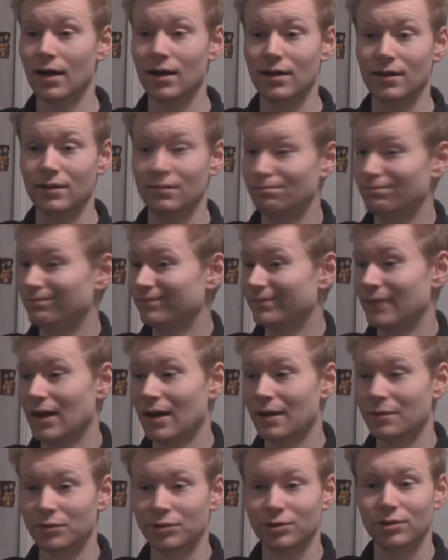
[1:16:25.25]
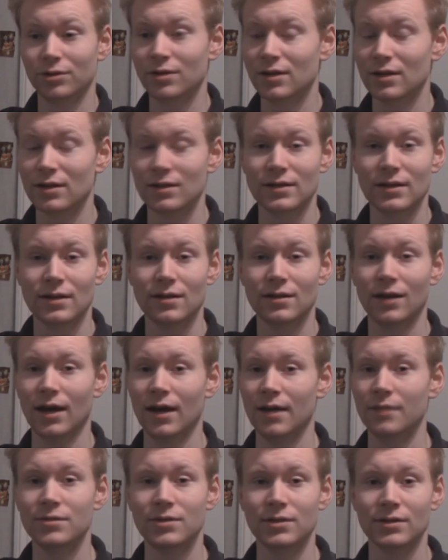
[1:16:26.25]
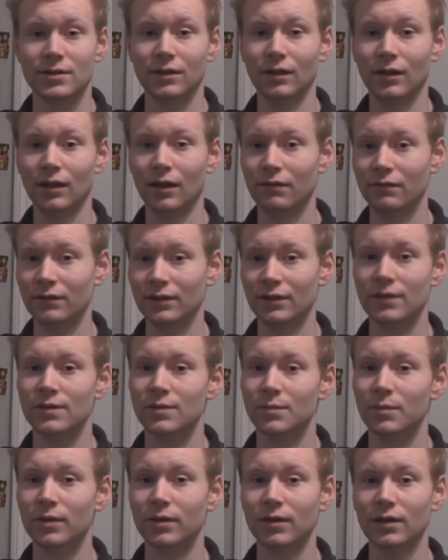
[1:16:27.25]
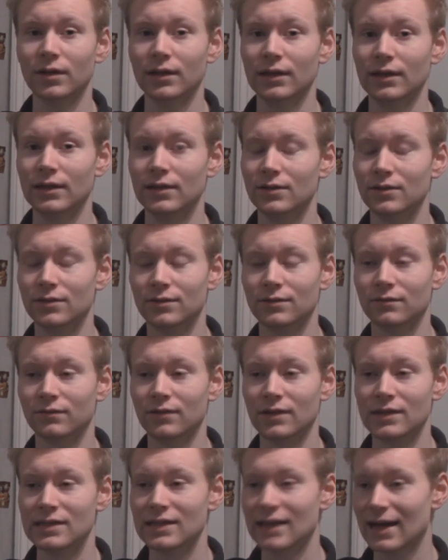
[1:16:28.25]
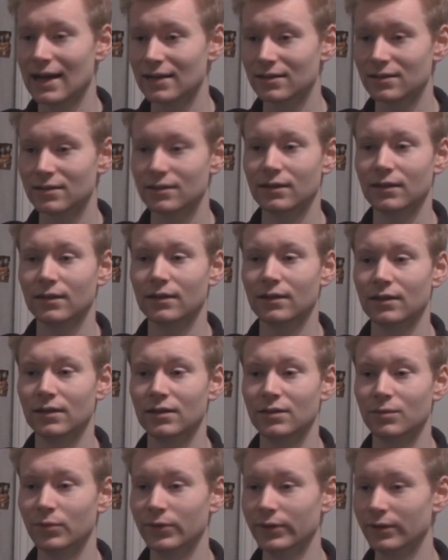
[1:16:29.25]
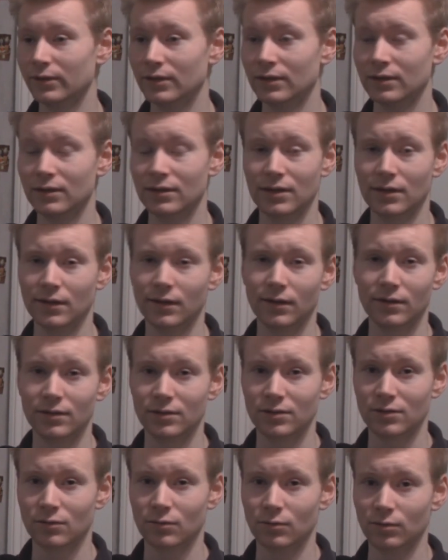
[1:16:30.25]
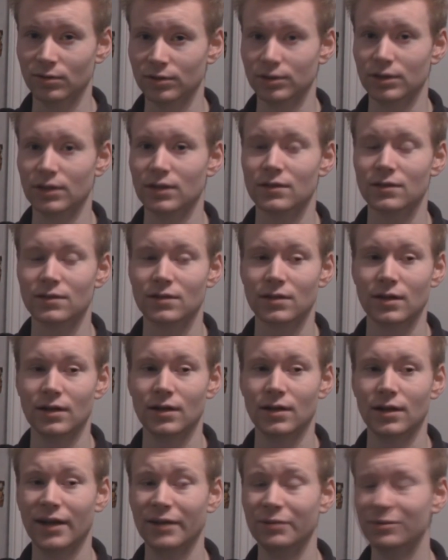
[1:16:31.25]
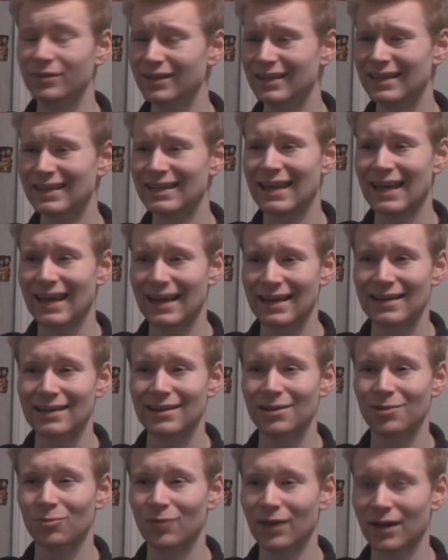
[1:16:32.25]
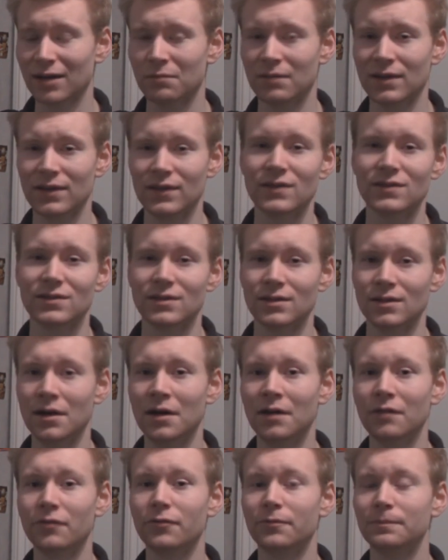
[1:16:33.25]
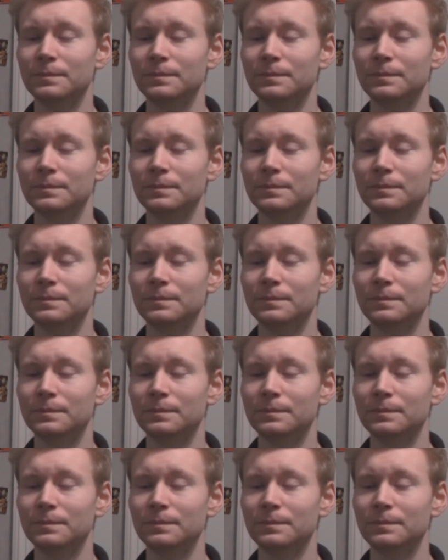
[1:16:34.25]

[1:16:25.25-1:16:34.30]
I'm sure you can tell I'm just loving this book. It is fantastic. It's brilliant. The art is gorgeous. I really can't recommend this enough.